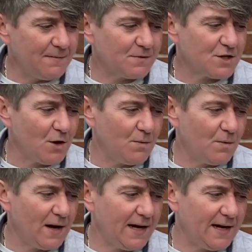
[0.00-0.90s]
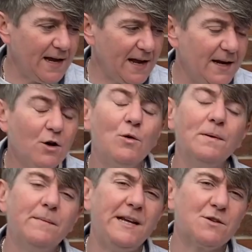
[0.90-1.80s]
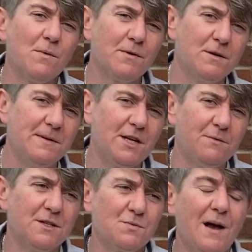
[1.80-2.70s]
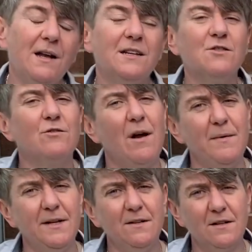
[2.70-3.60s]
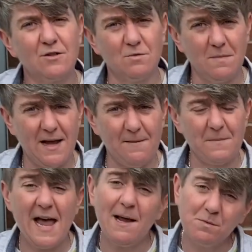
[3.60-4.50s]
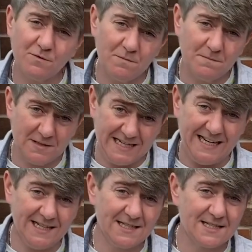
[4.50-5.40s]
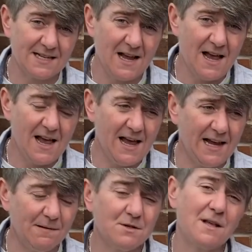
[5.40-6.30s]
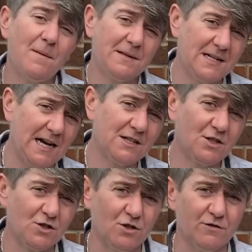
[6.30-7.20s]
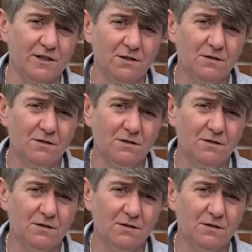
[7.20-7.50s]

So in a couple of weeks what we're going to be doing as well is growing some herbs from seeds, so that'll be the next tutorial.